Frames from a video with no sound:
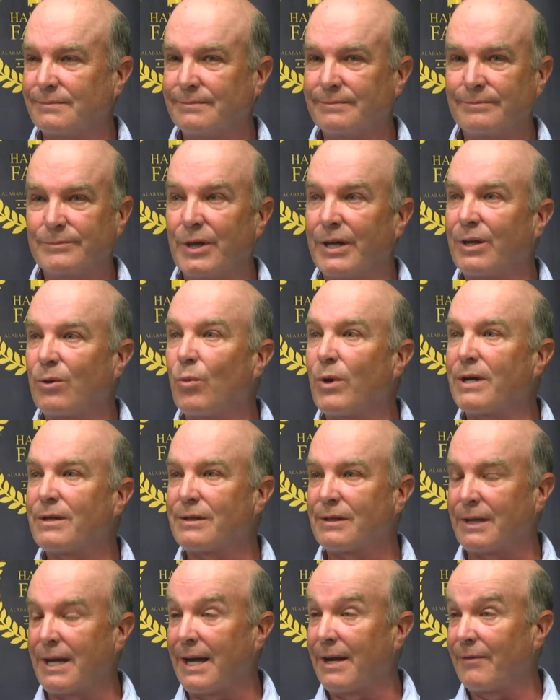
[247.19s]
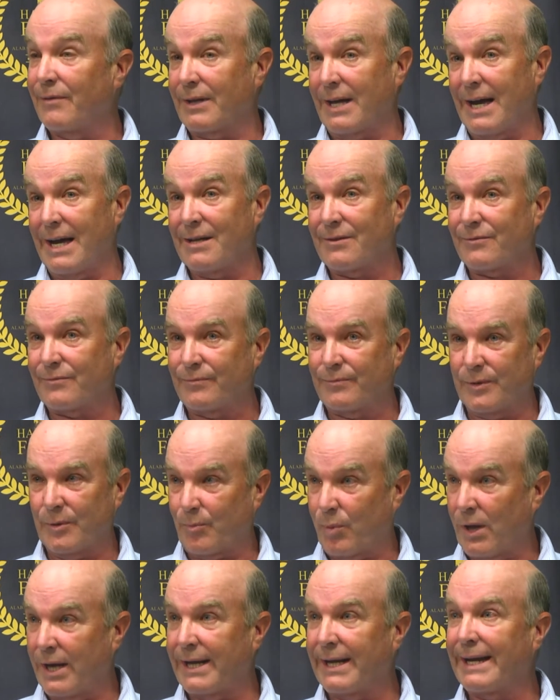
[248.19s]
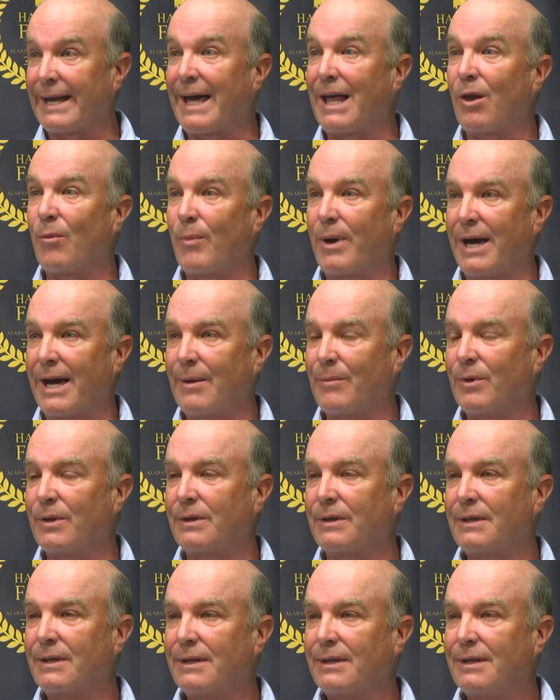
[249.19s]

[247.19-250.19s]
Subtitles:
Buddy Wesley, a lot of other guys that played at Alabama.